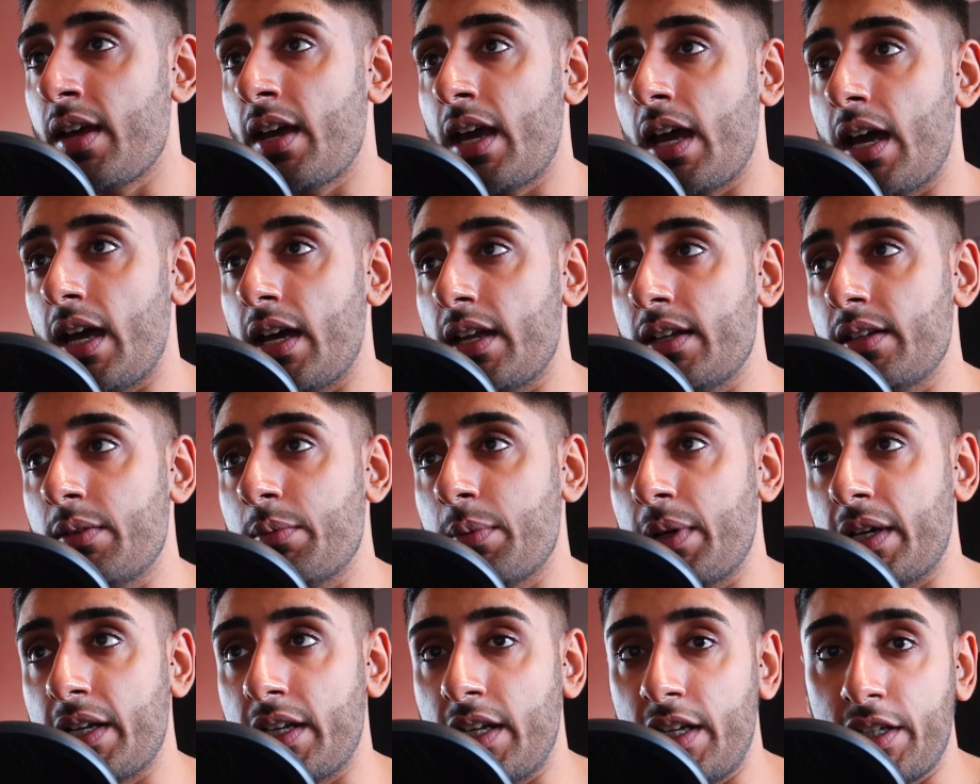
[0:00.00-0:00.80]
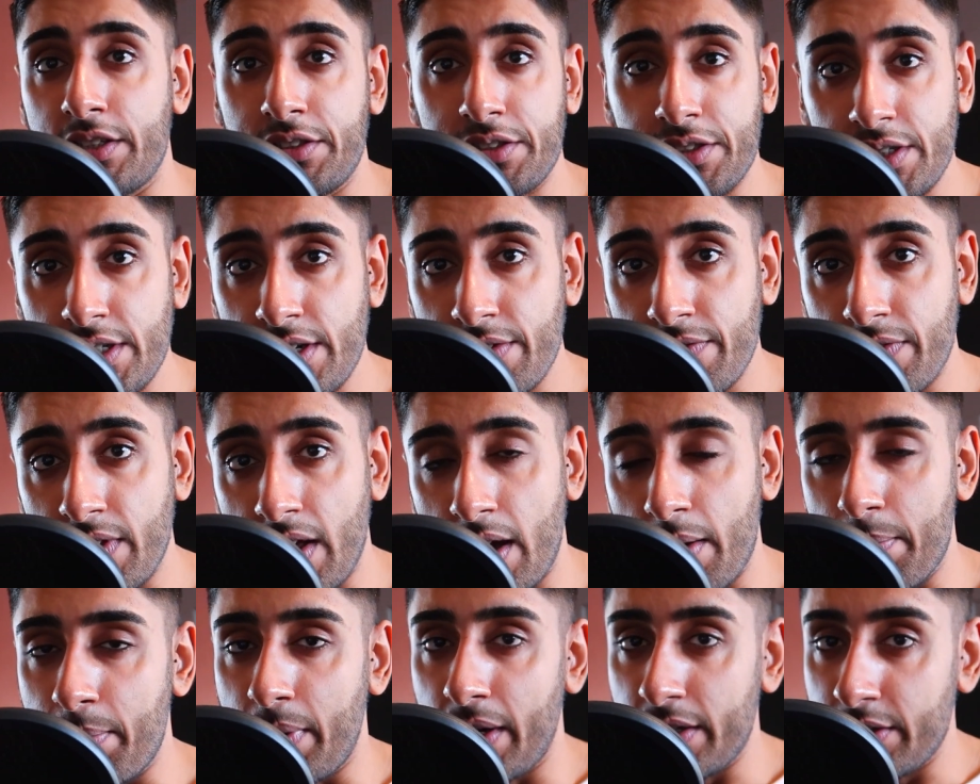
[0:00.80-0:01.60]
And we're going to achieve
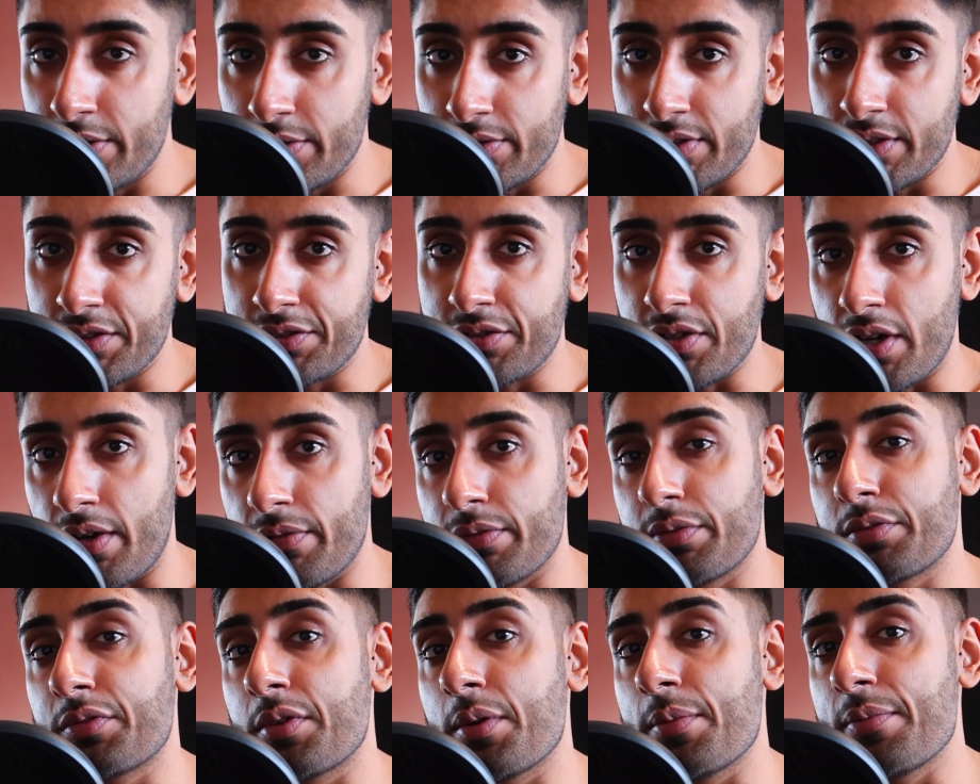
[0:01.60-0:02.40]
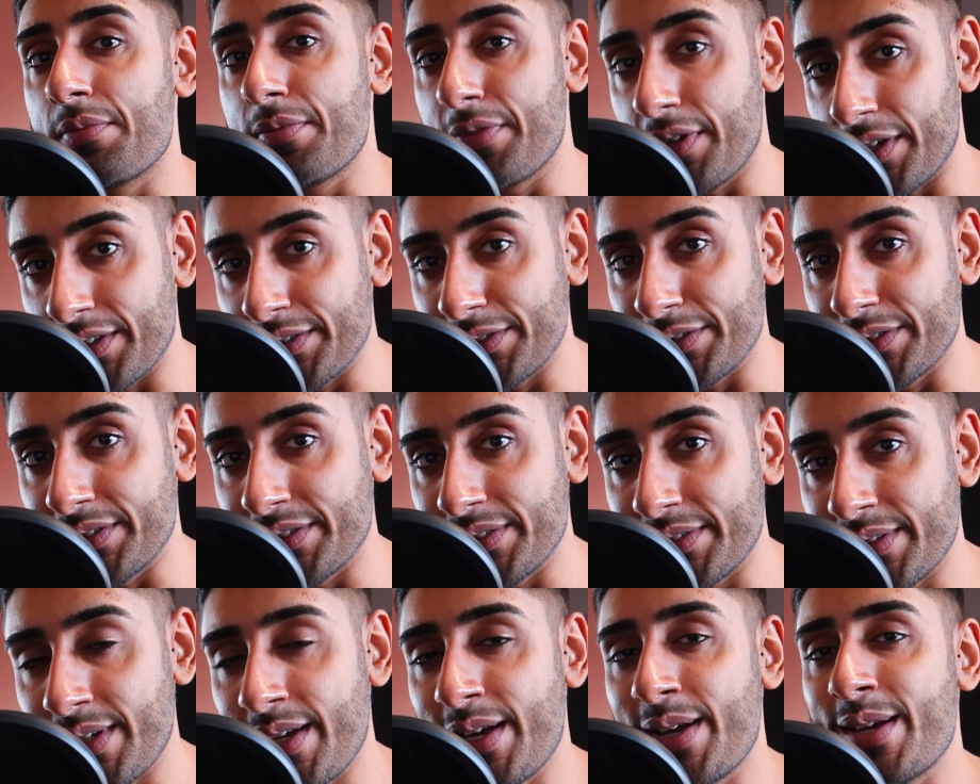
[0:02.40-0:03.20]
that by using JavaScript
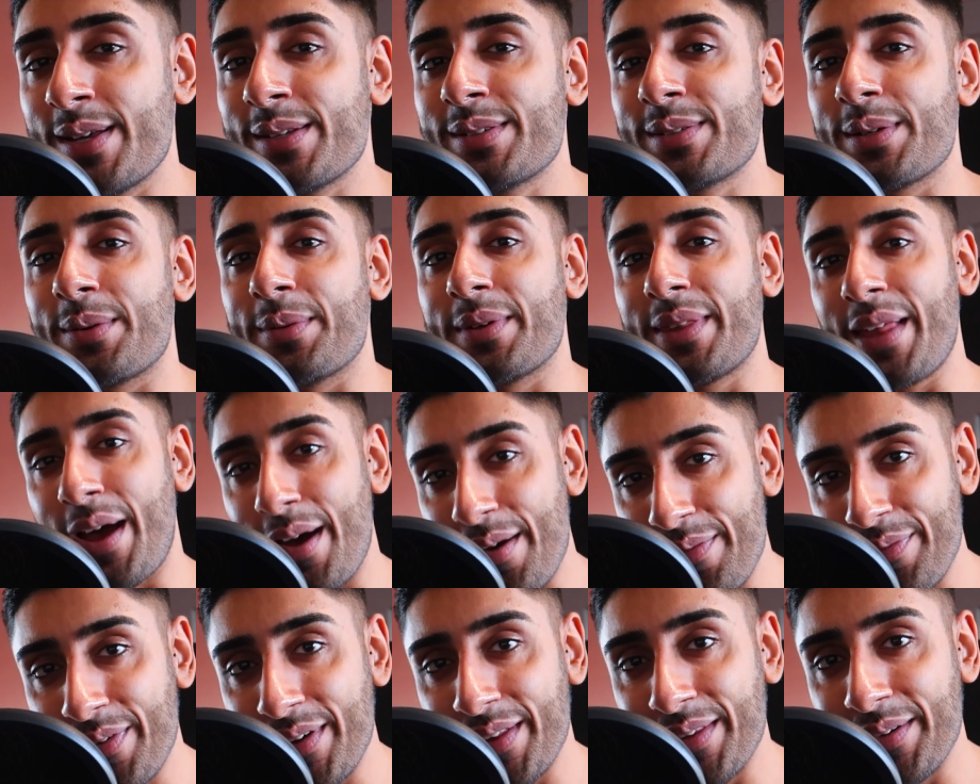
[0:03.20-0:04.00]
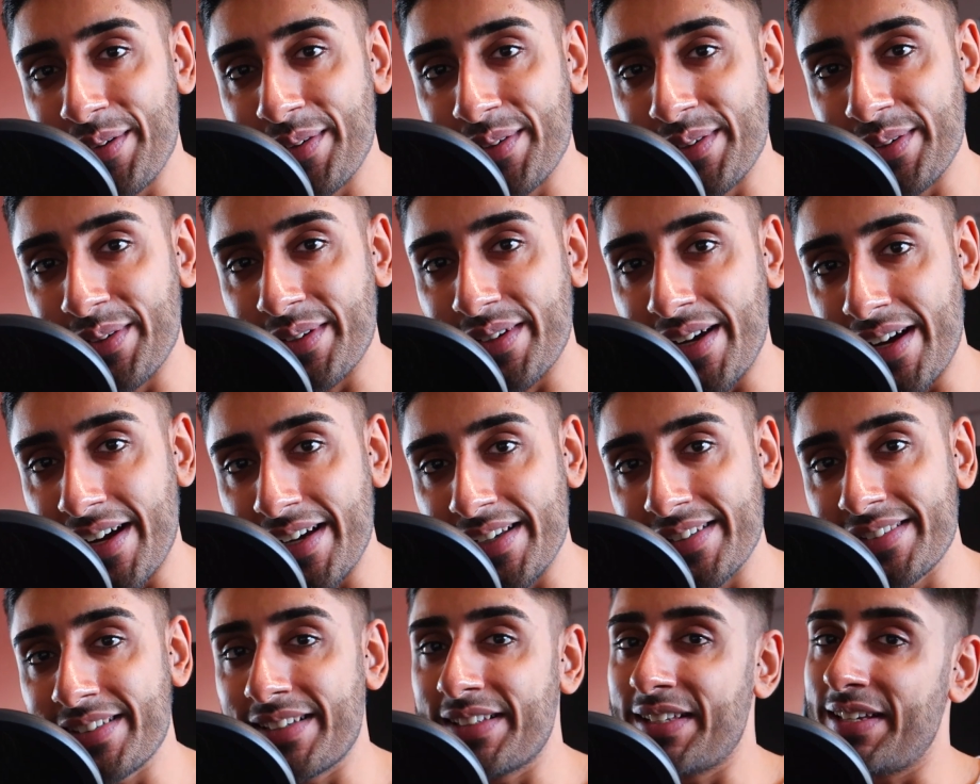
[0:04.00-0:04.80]
functions. So without further ado,
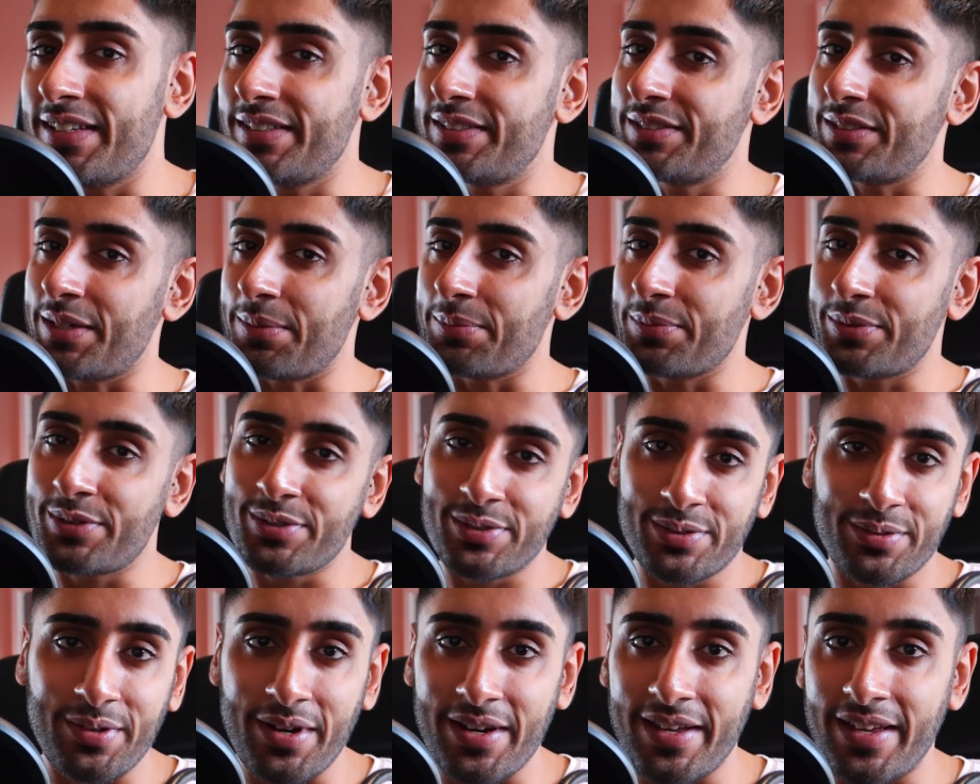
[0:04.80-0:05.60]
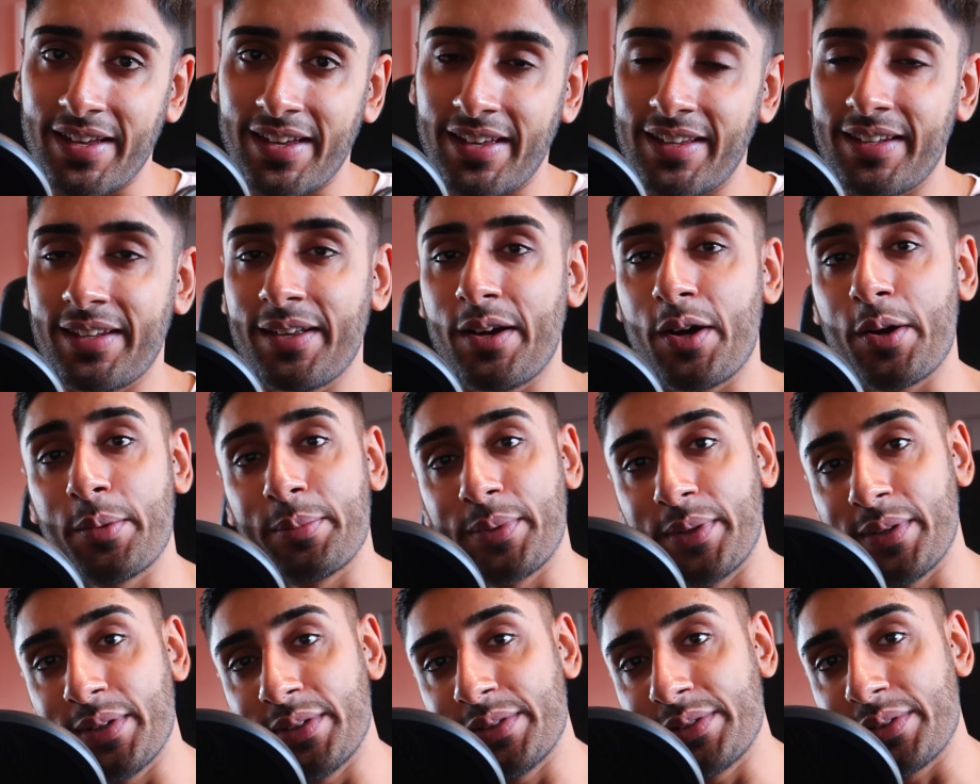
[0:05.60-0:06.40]
guys, let's jump straight in. Hope
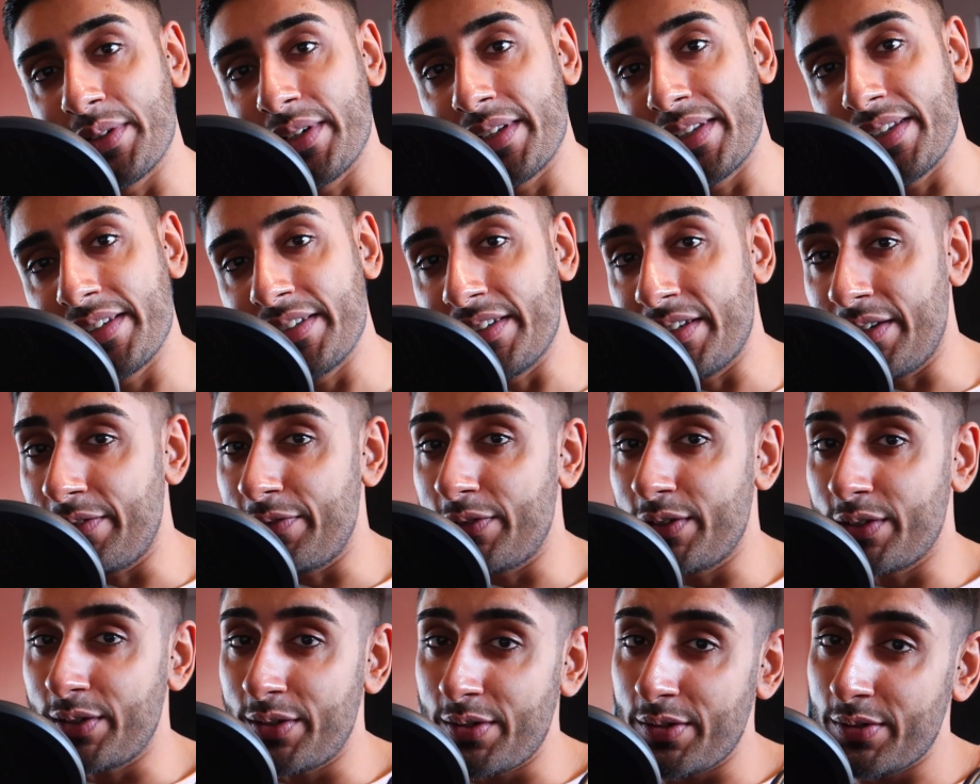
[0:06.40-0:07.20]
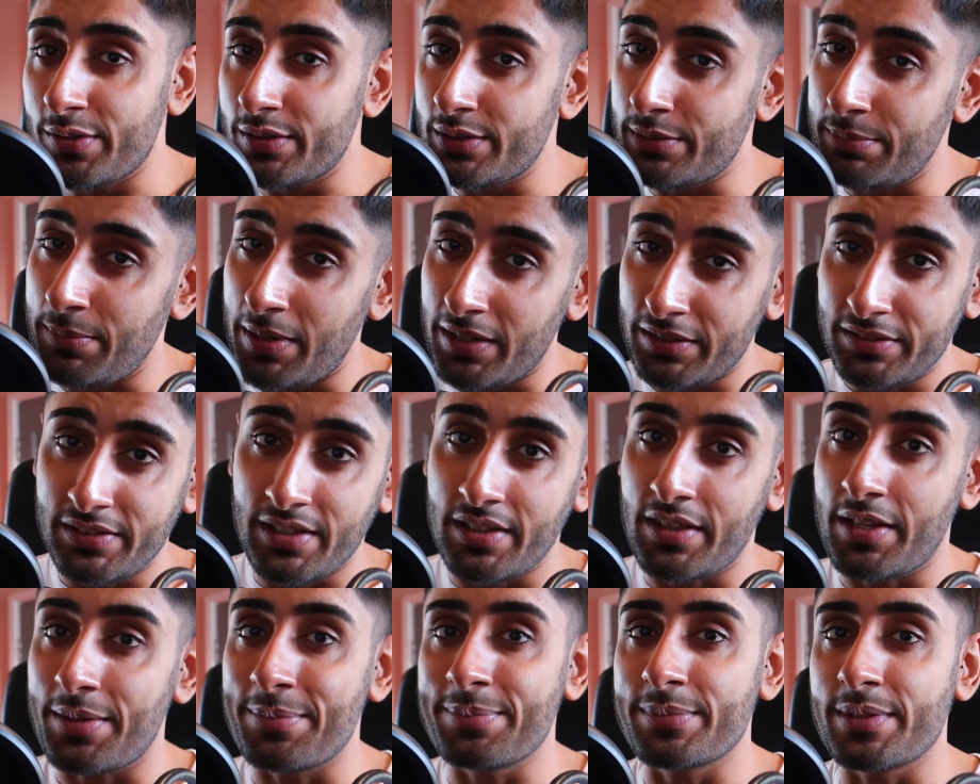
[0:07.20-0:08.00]
you enjoy this. And if you do, smash the
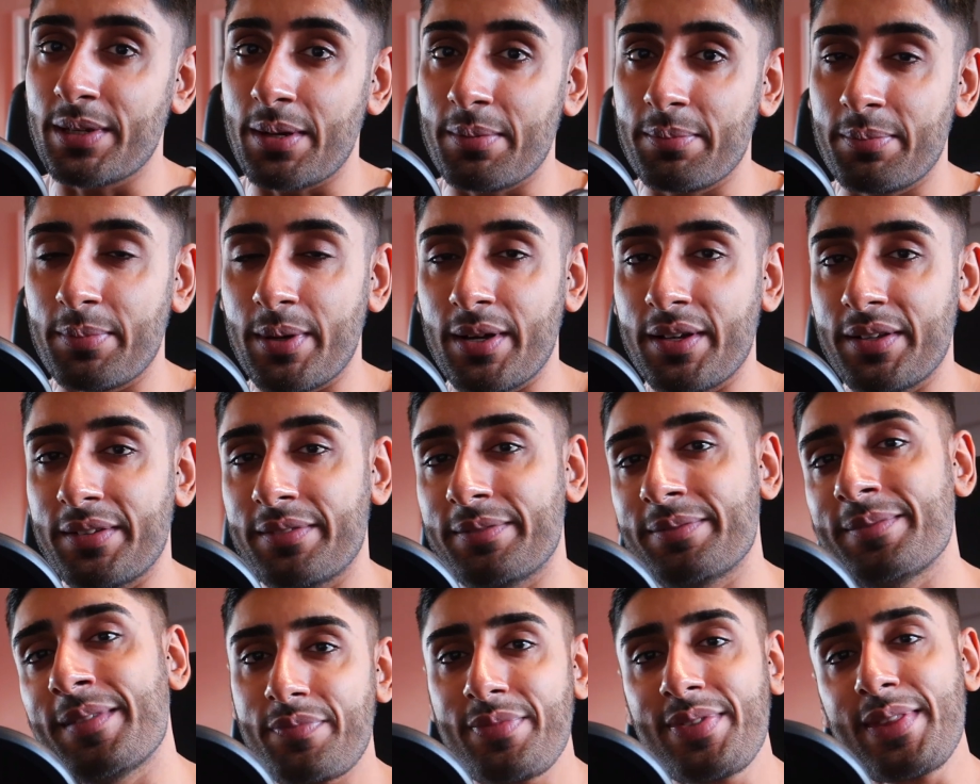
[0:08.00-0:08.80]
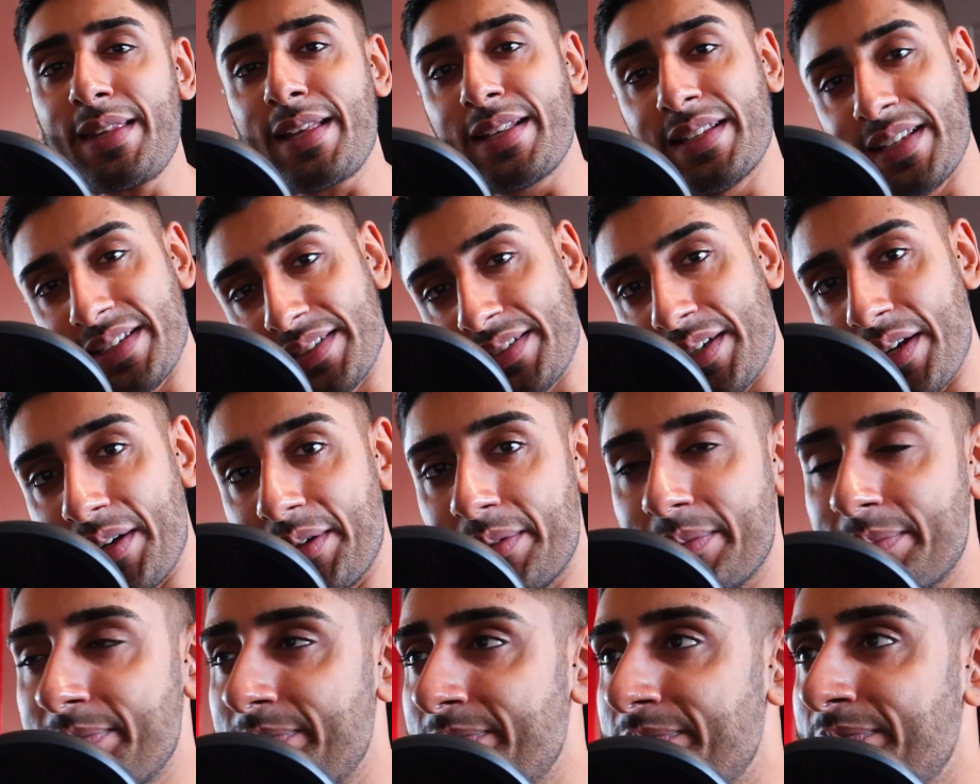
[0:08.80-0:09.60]
thumbs up button. Let's go.